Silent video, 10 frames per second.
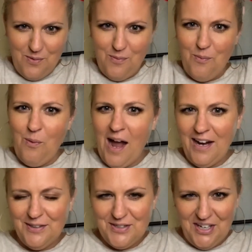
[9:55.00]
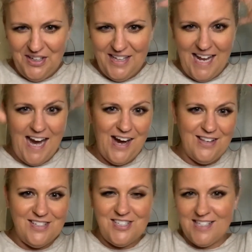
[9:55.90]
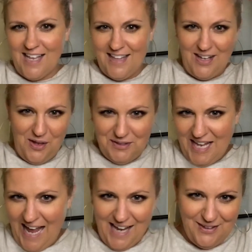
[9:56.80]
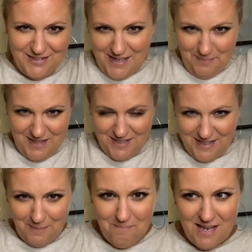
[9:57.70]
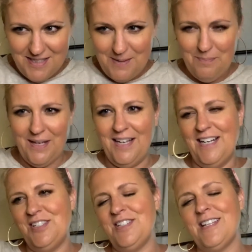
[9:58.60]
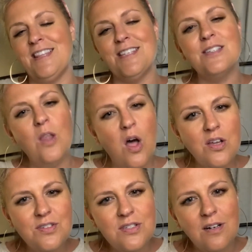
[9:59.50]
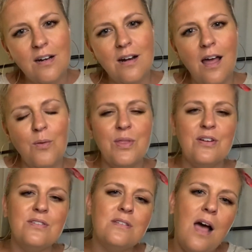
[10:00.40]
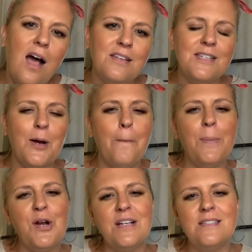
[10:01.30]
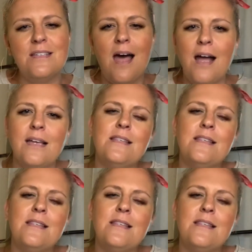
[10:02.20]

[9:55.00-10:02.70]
wild curly hair that she's got all tangled up in this messy bun, and she's got this long skirt on with her socks and her Birkenstock and